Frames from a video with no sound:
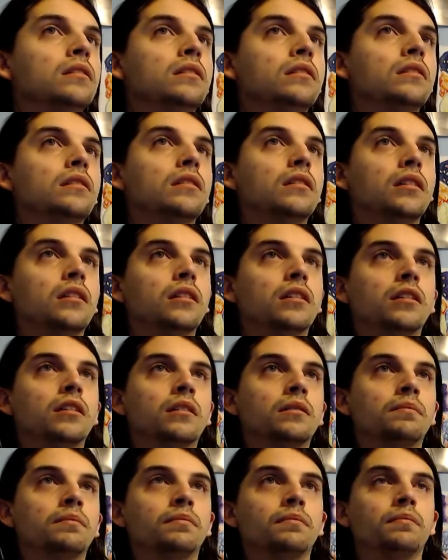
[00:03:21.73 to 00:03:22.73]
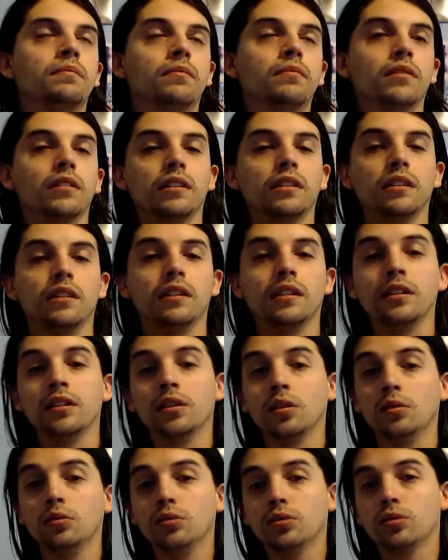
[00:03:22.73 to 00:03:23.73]
In
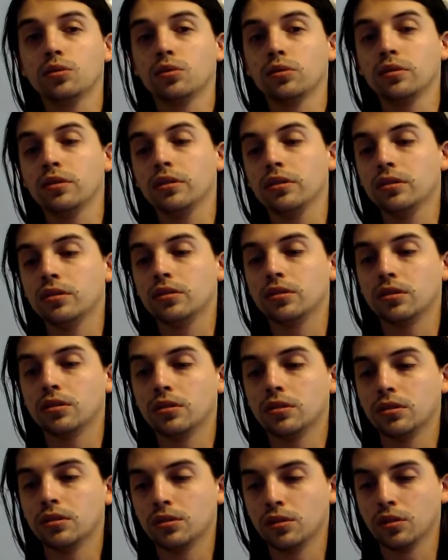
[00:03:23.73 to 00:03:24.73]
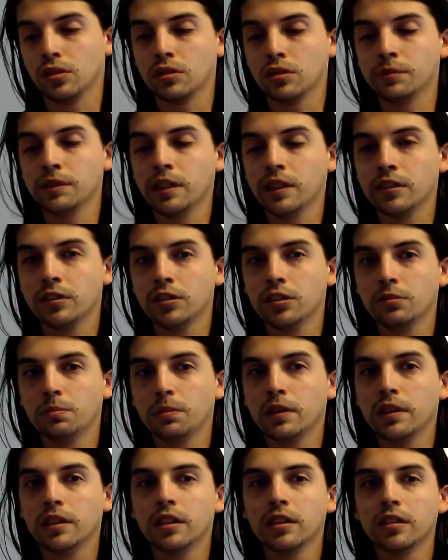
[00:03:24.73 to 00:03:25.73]
those circumstances,
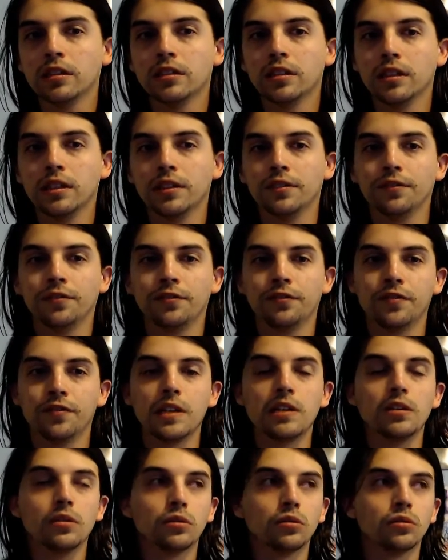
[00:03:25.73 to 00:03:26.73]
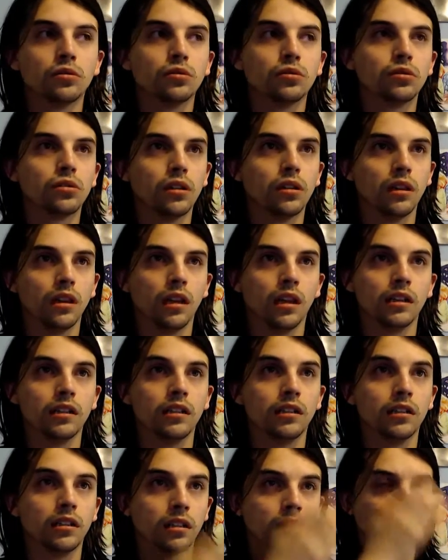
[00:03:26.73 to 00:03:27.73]
because it feels
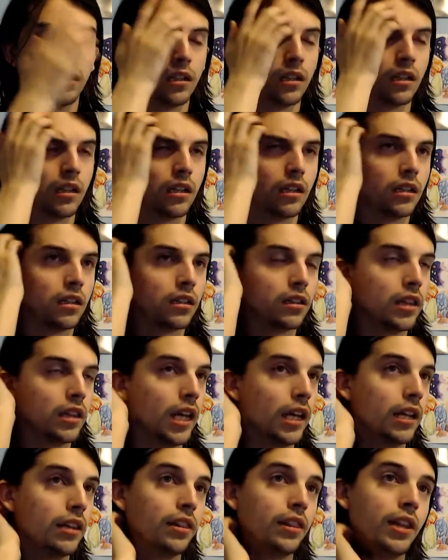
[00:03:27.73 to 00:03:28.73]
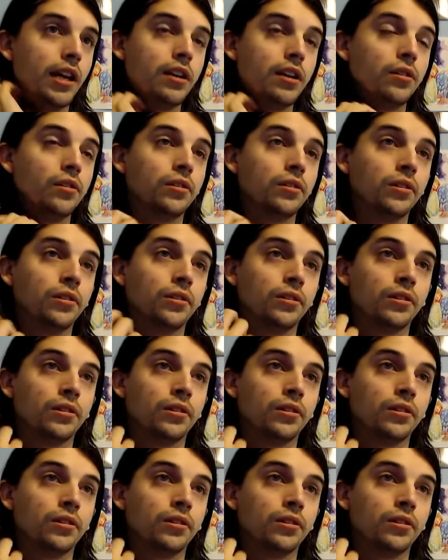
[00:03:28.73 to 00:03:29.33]
like that they are